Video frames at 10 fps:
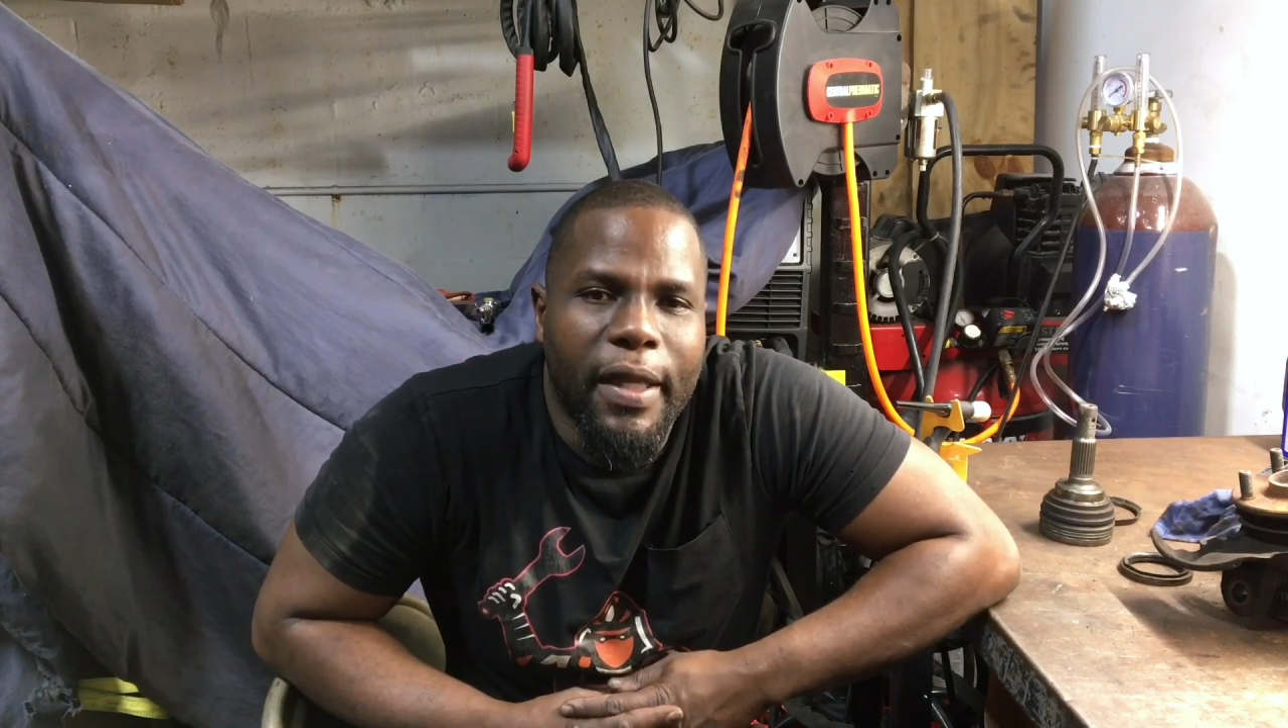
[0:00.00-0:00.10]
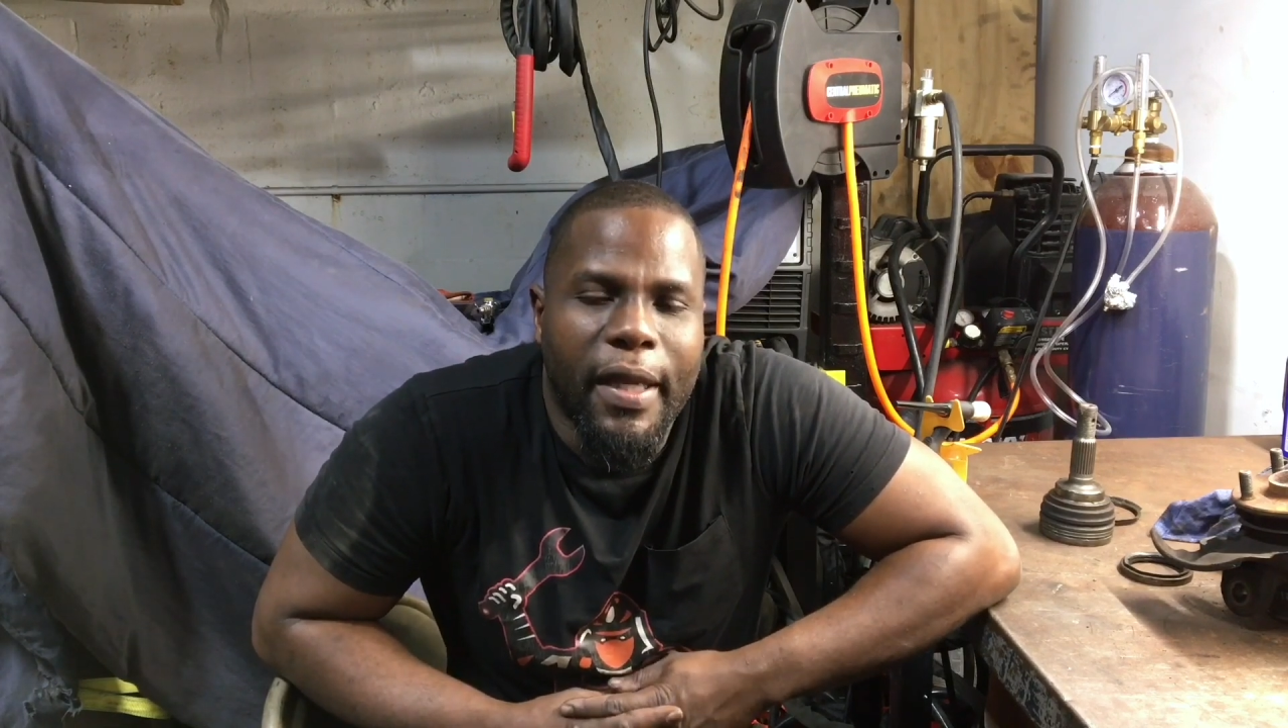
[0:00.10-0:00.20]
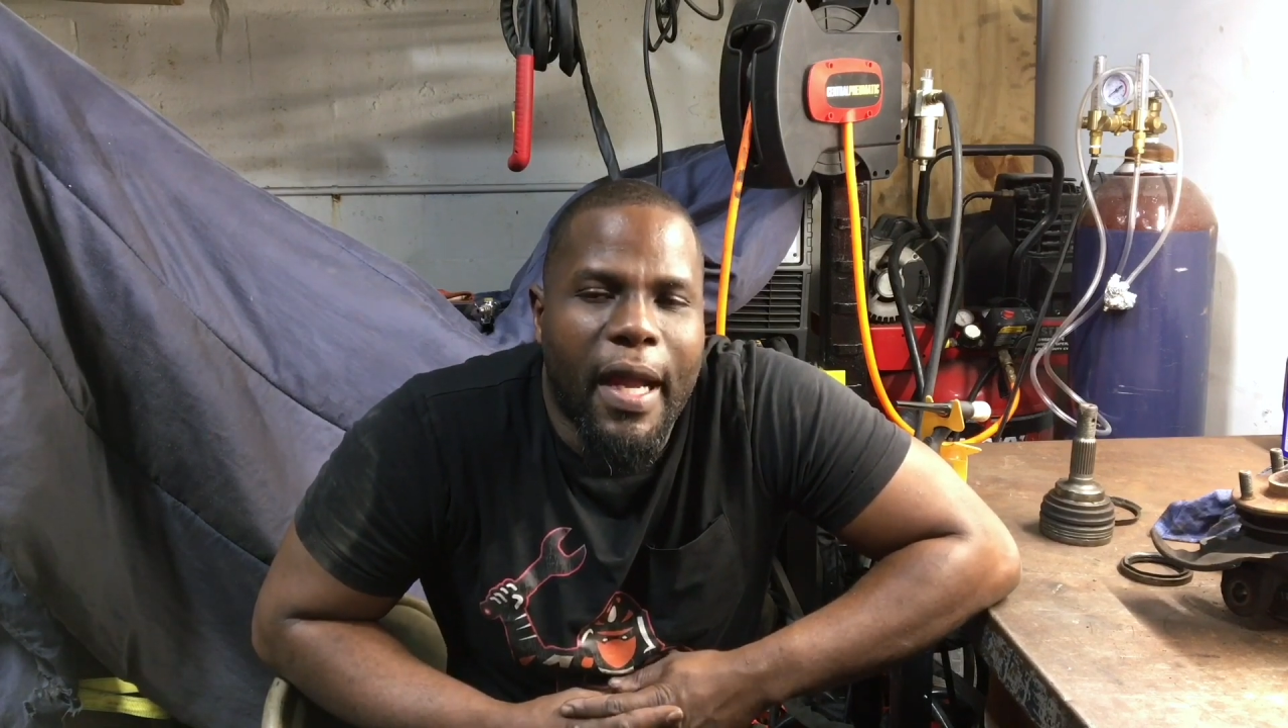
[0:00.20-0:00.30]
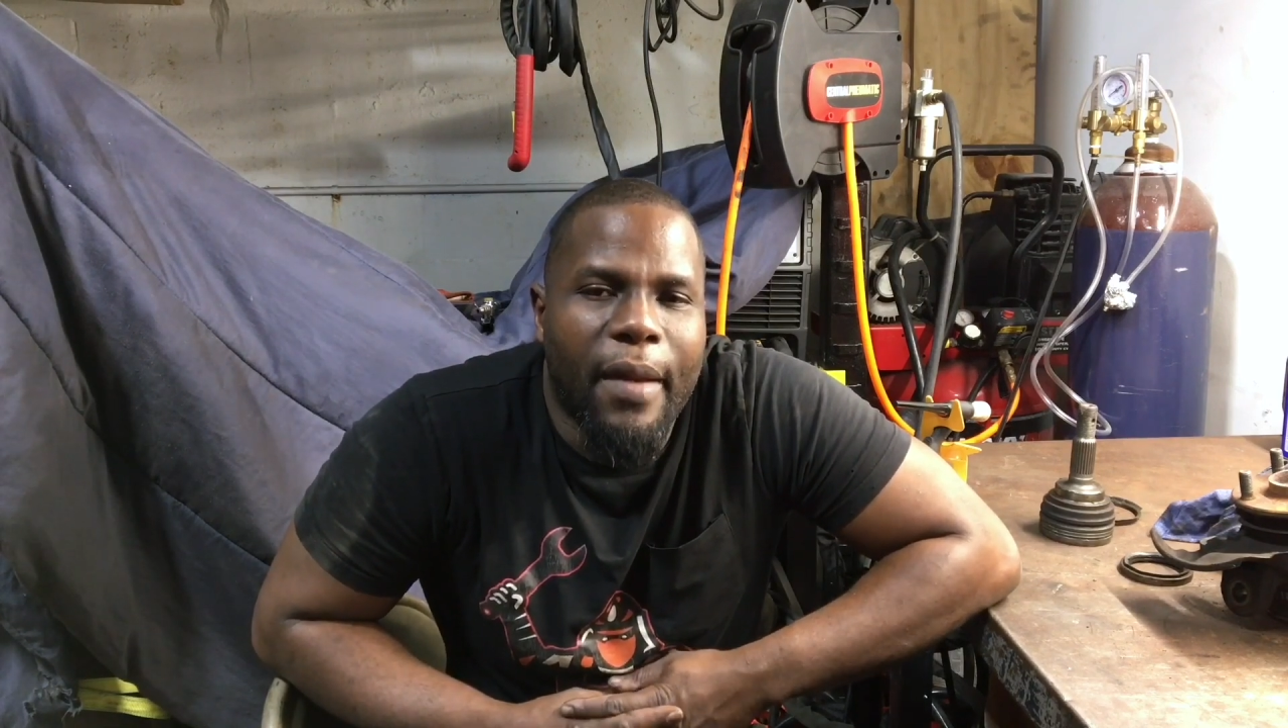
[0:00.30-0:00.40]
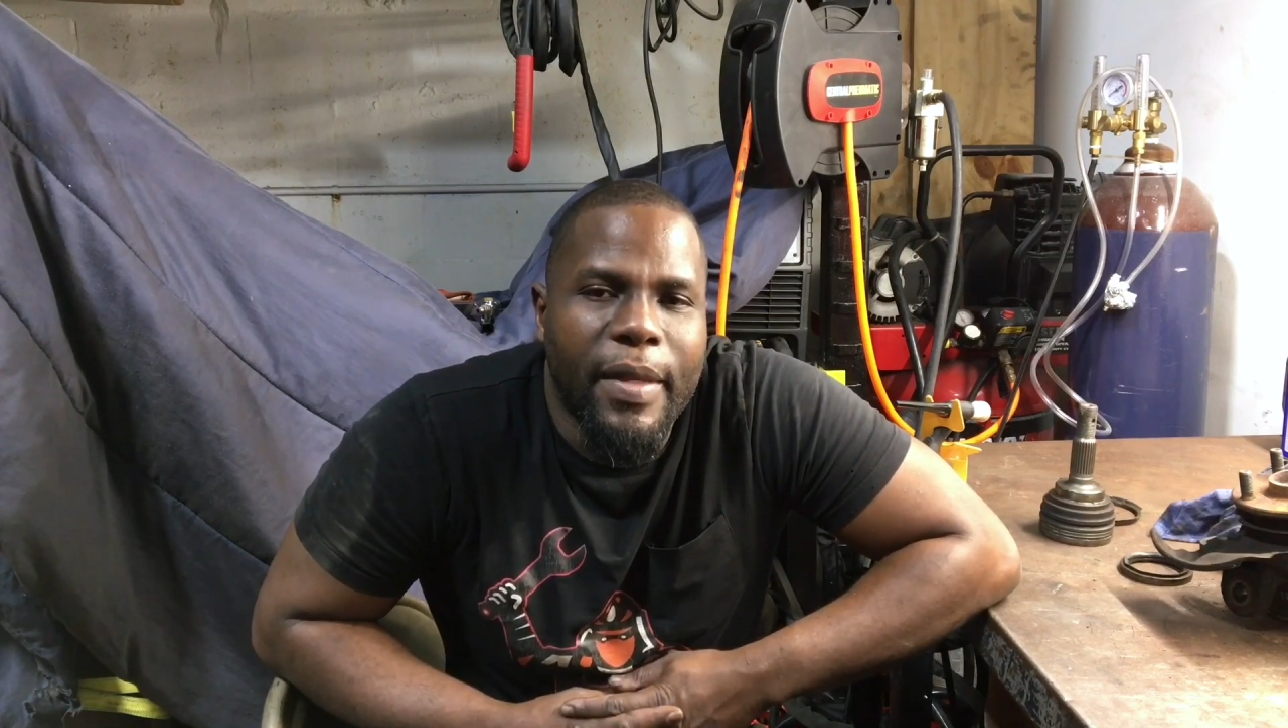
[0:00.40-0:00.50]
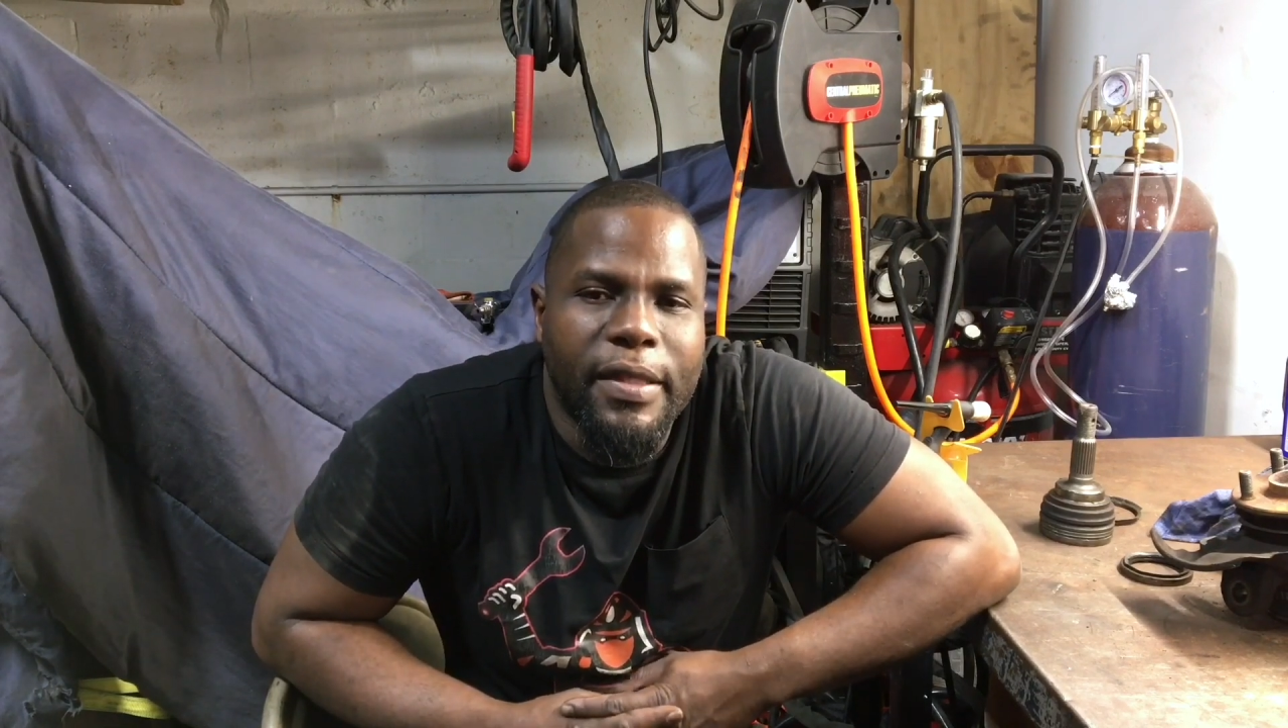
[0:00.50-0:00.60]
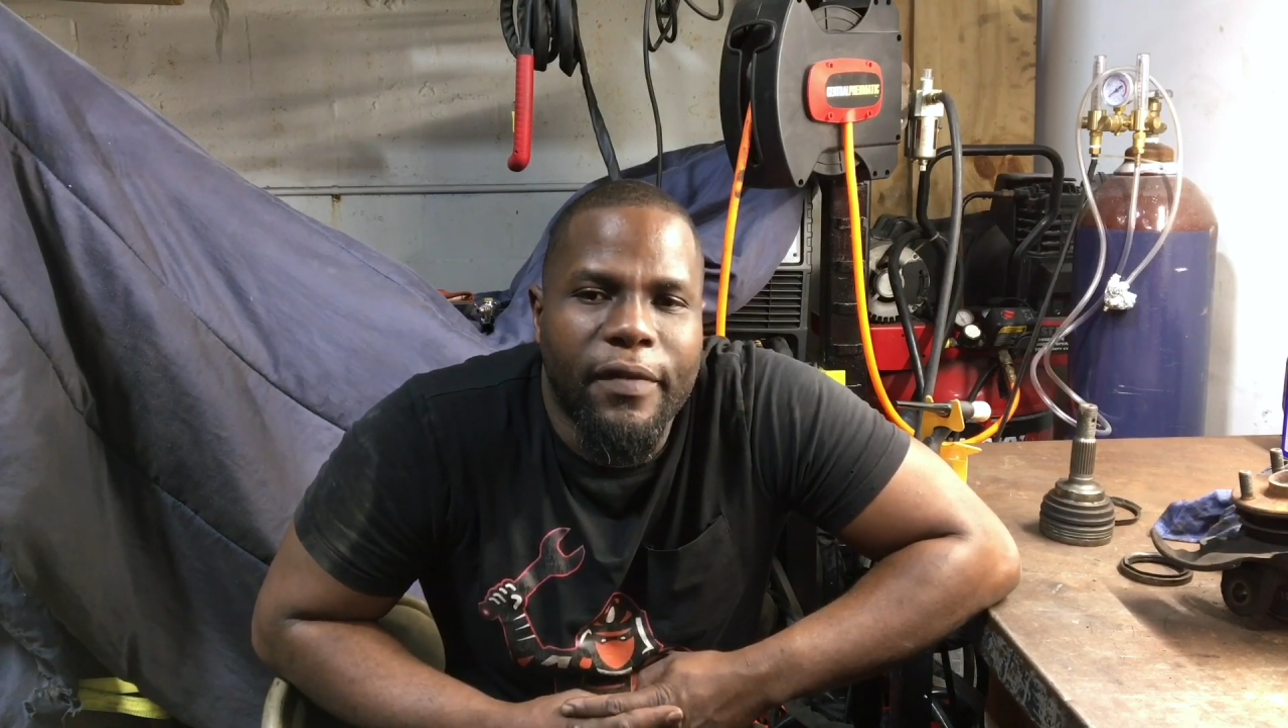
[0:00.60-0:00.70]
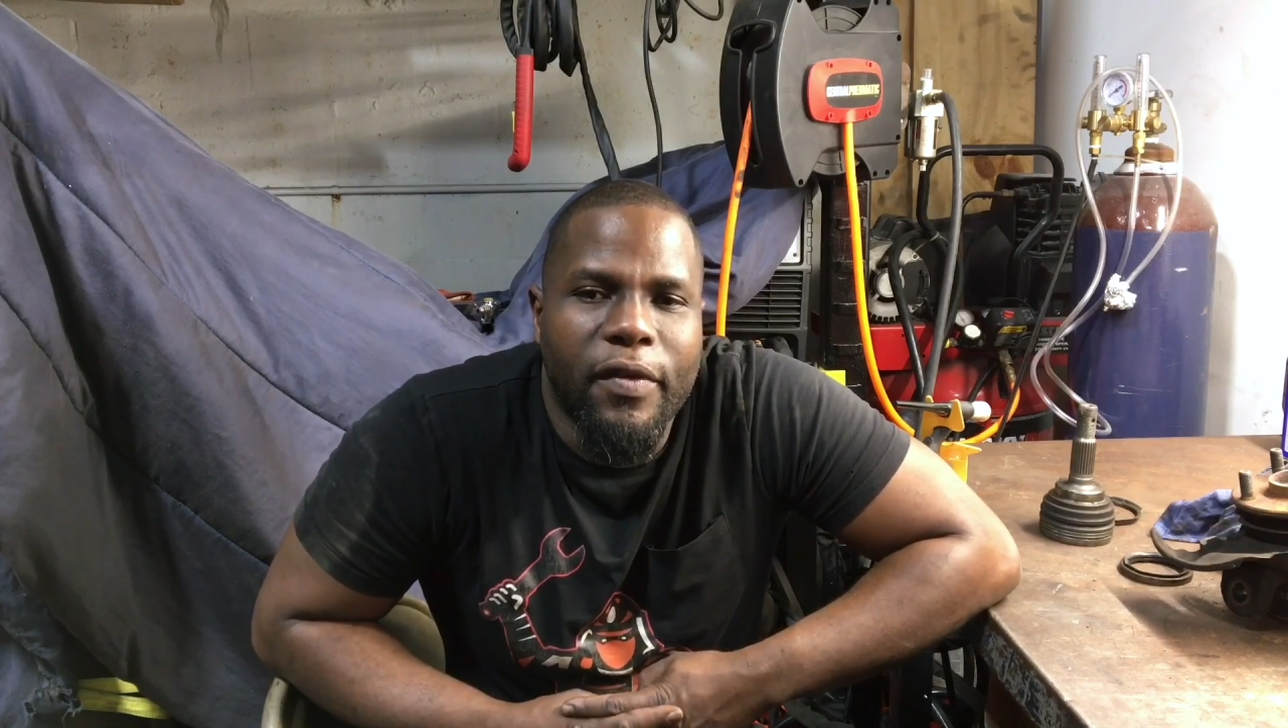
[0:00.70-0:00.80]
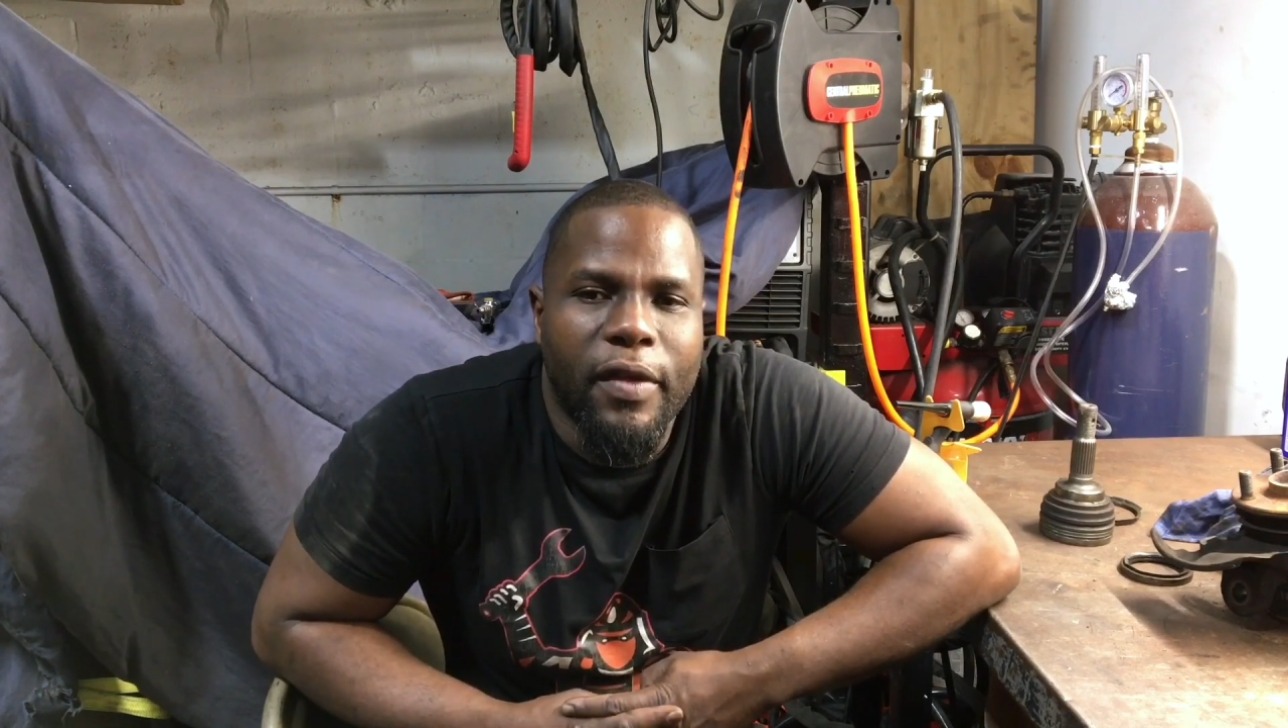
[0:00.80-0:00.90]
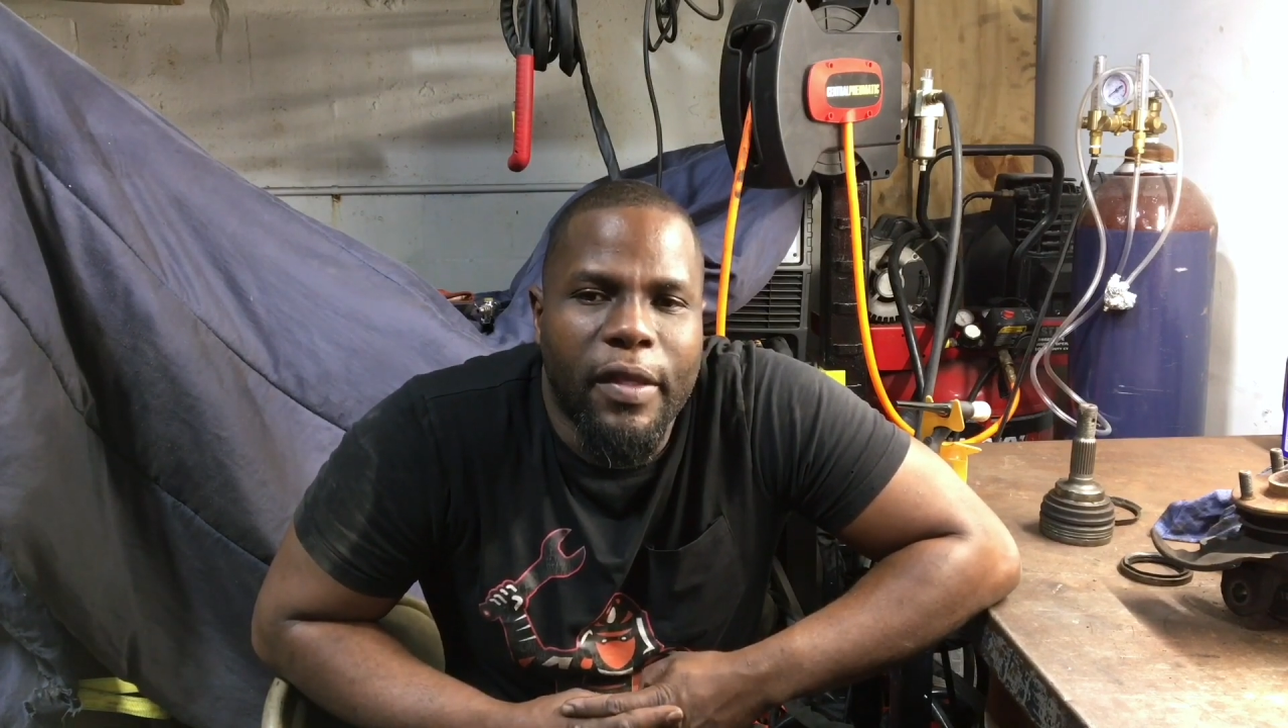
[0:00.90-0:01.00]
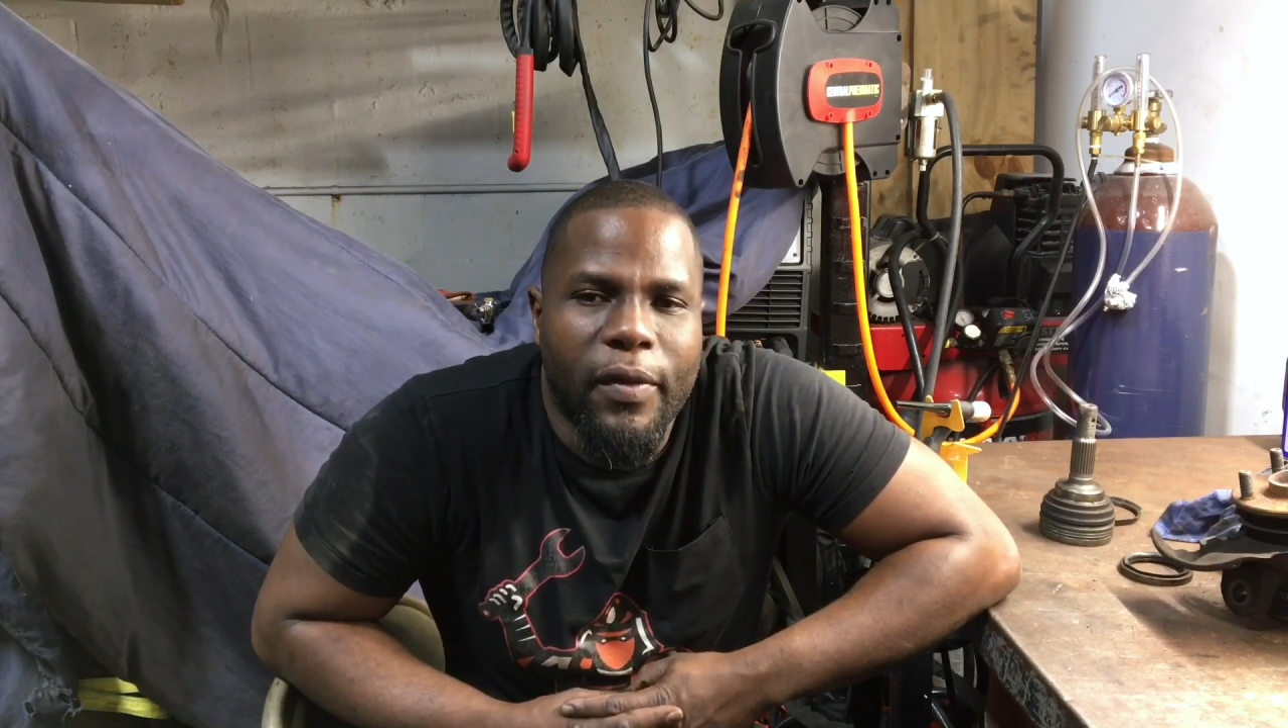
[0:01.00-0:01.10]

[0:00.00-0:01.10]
in the comments if you really